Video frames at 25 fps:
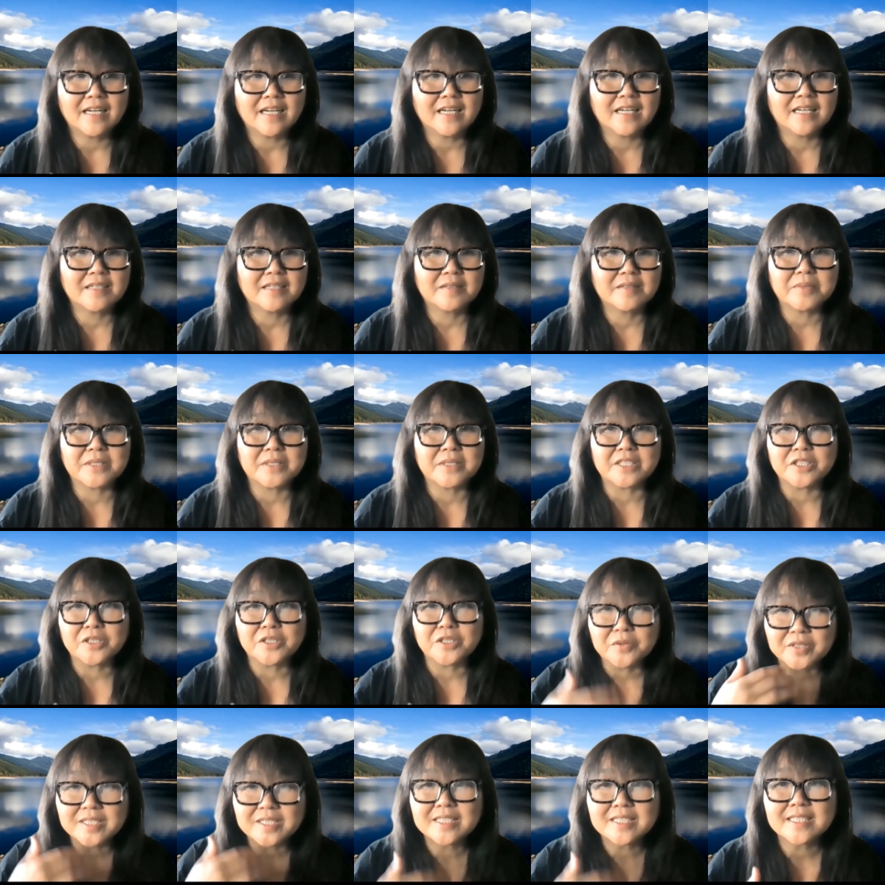Uh, but
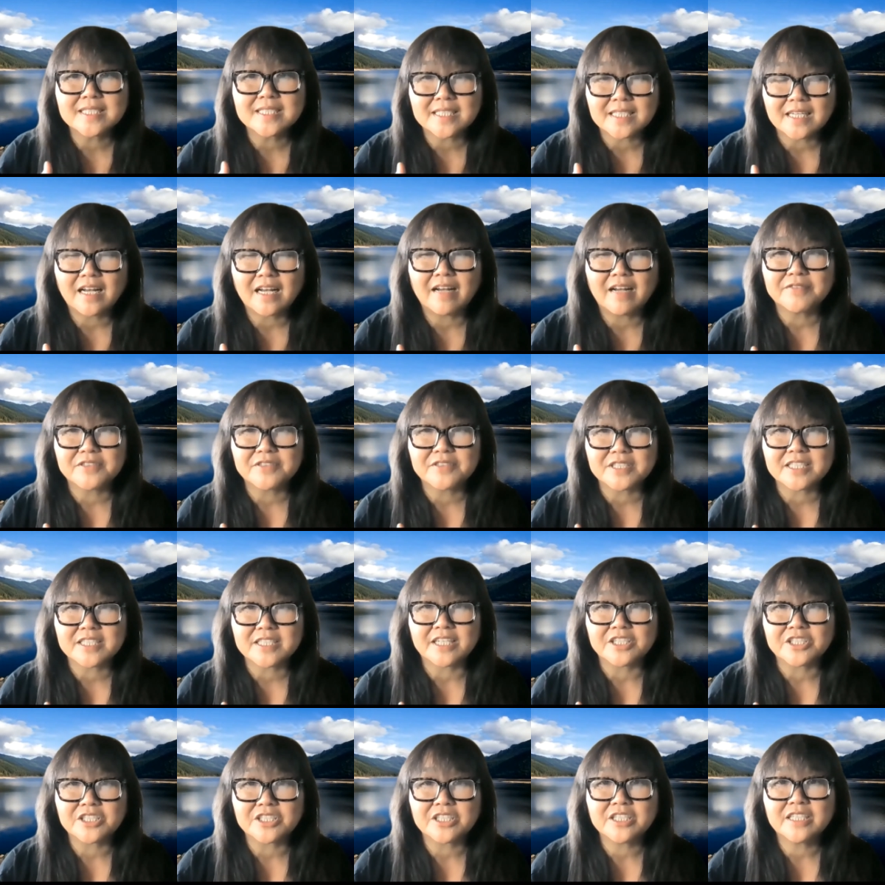you know this is a
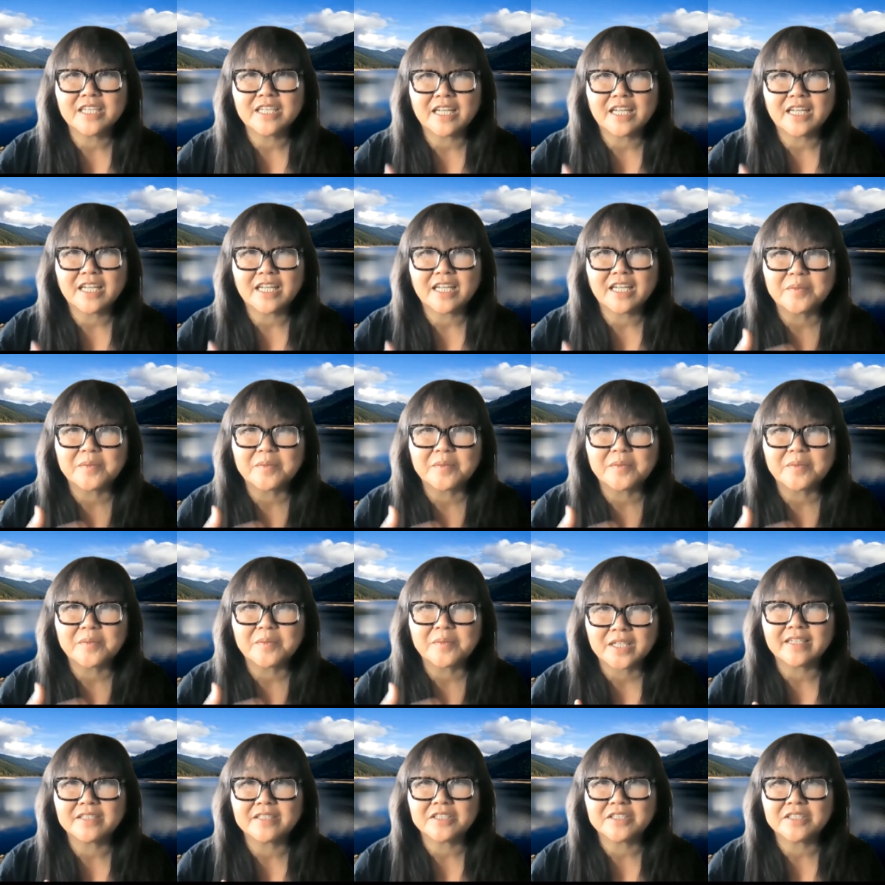conversation and i would
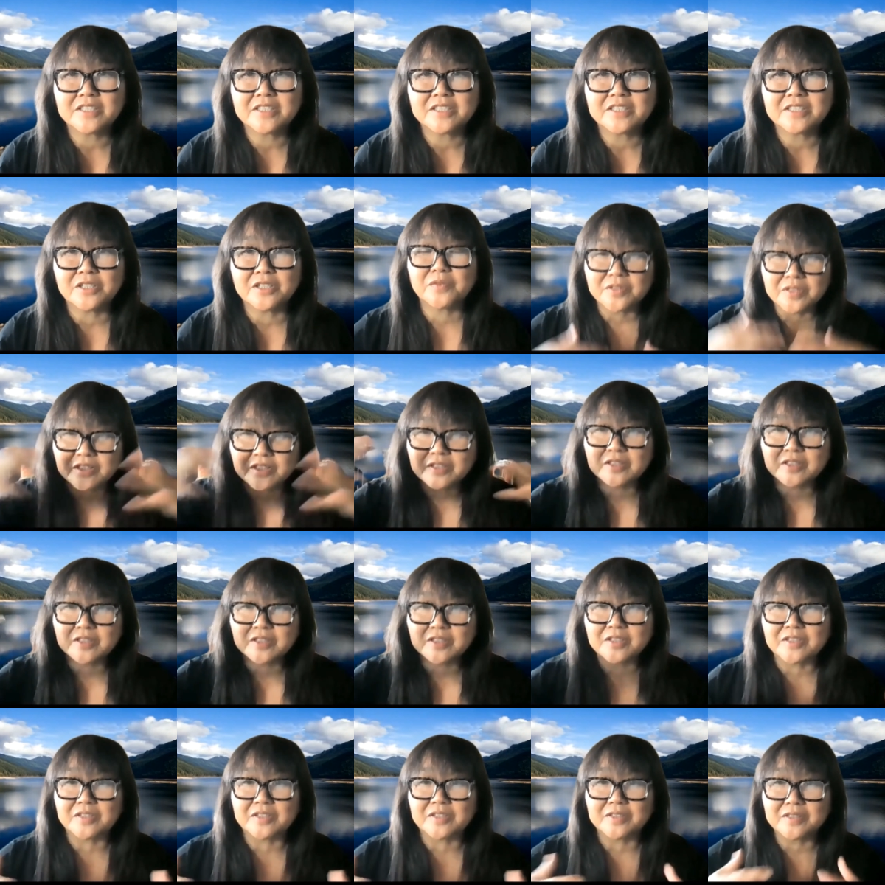like you know
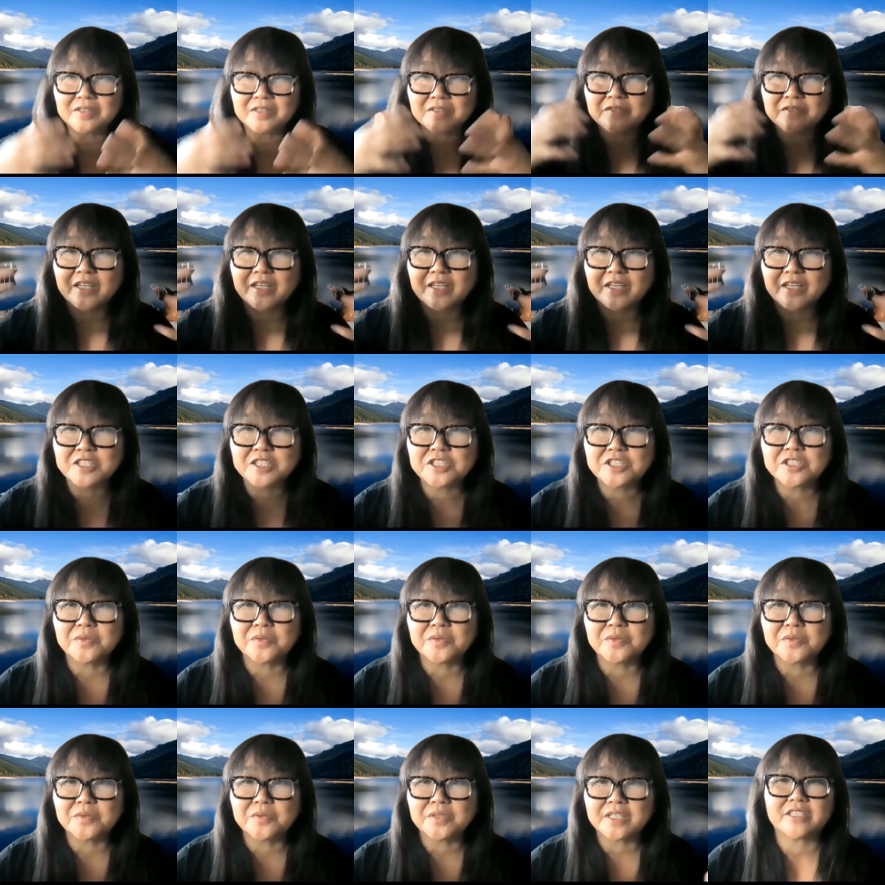the
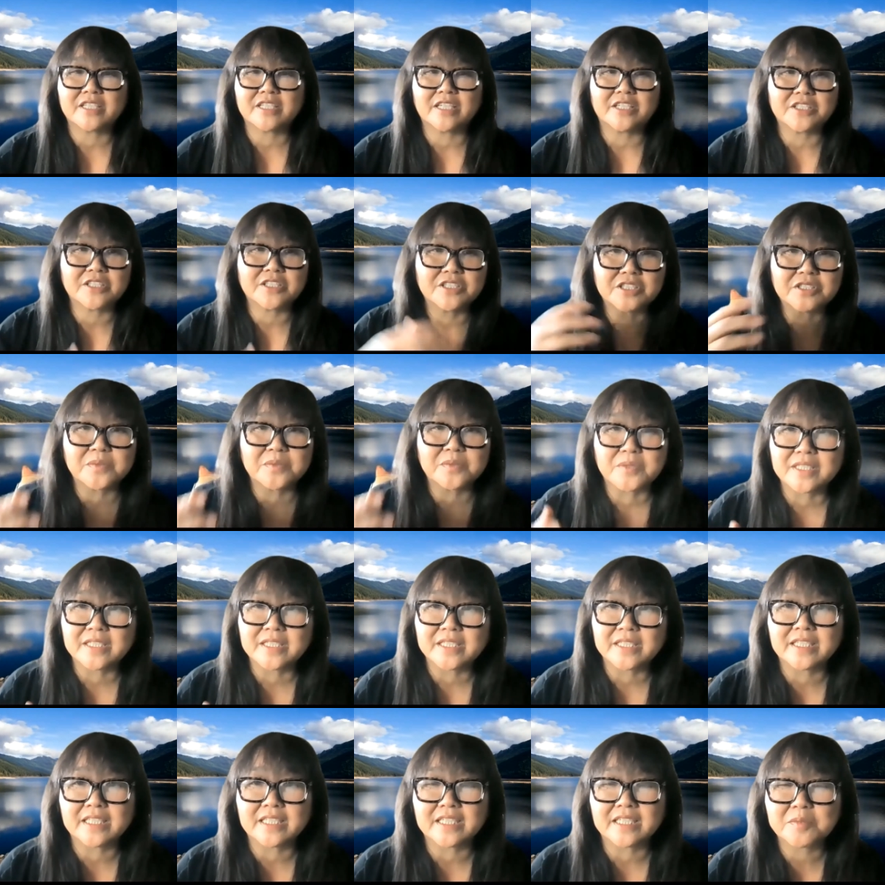ensuing conversations to
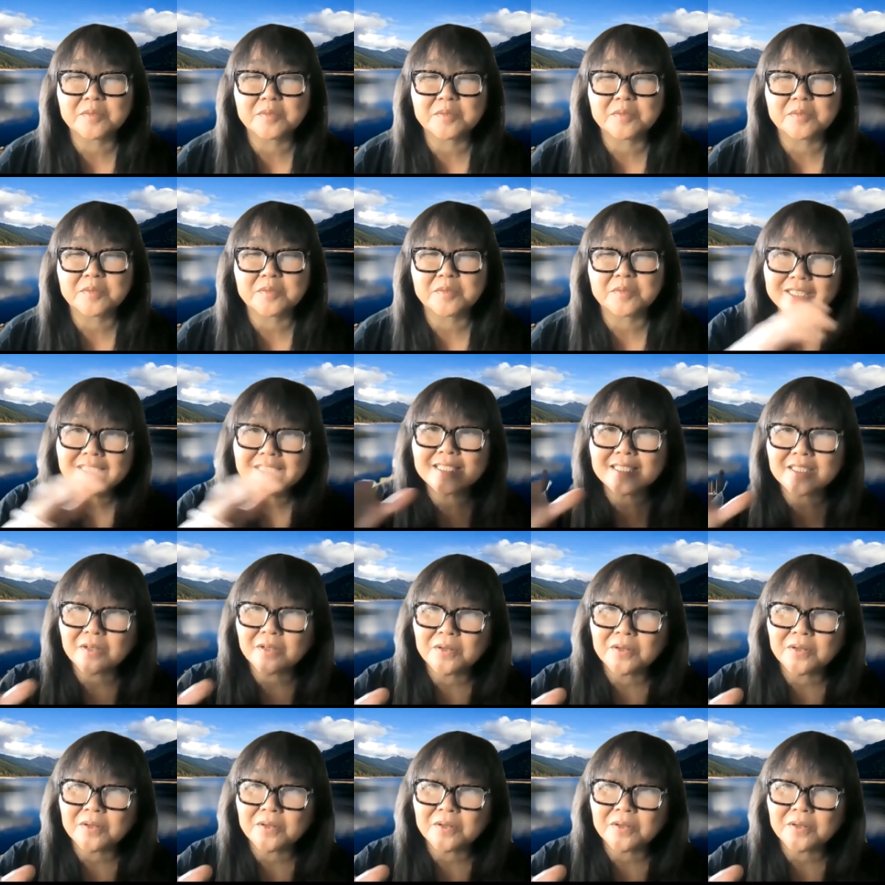really explore this
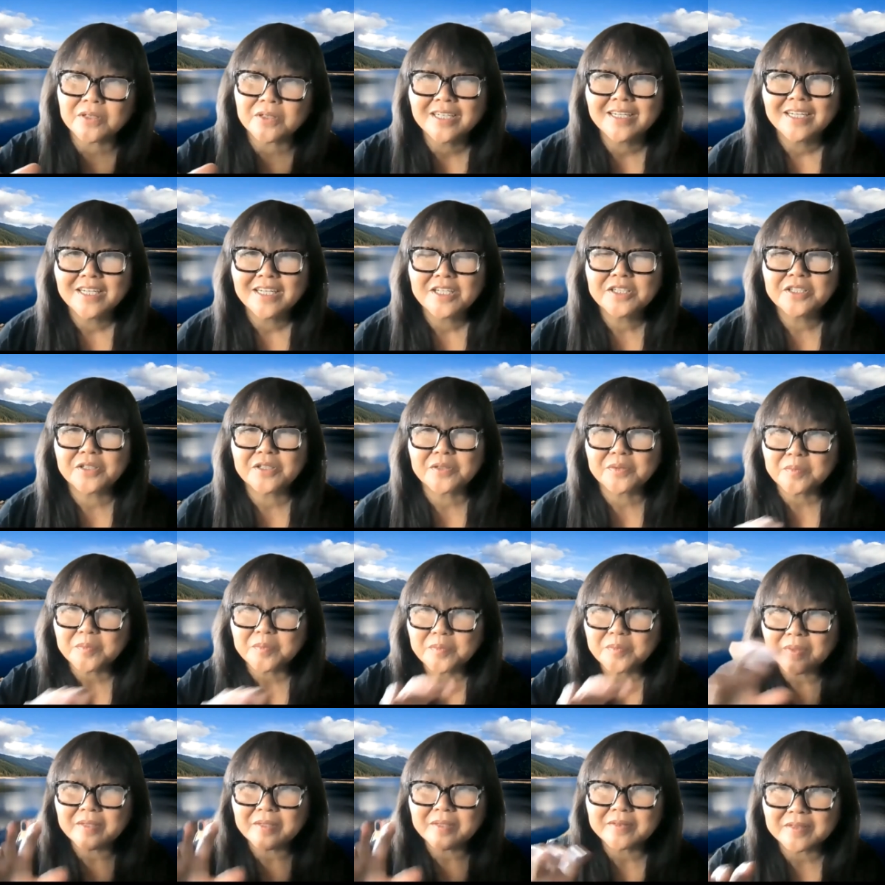or you
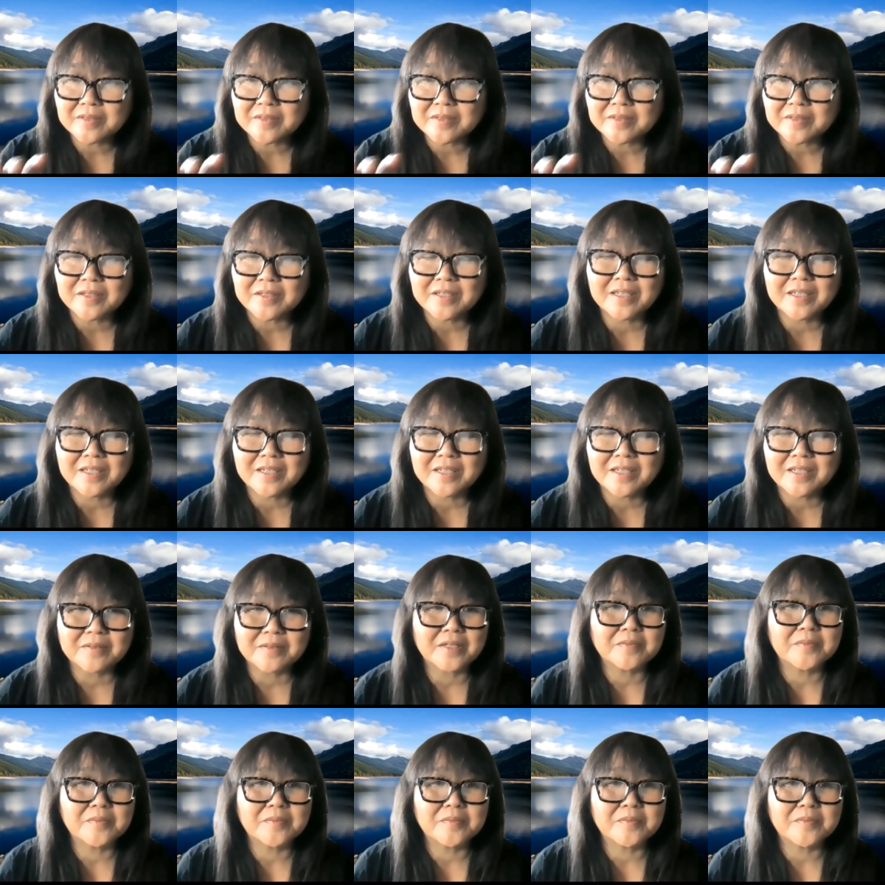know uh,
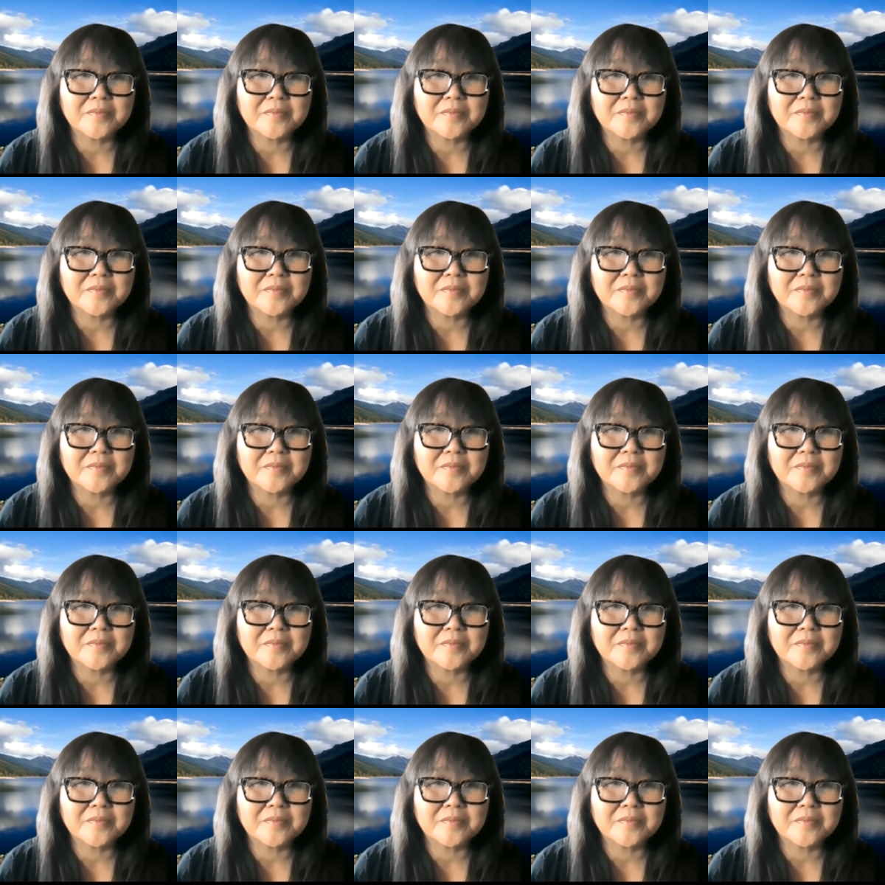uh,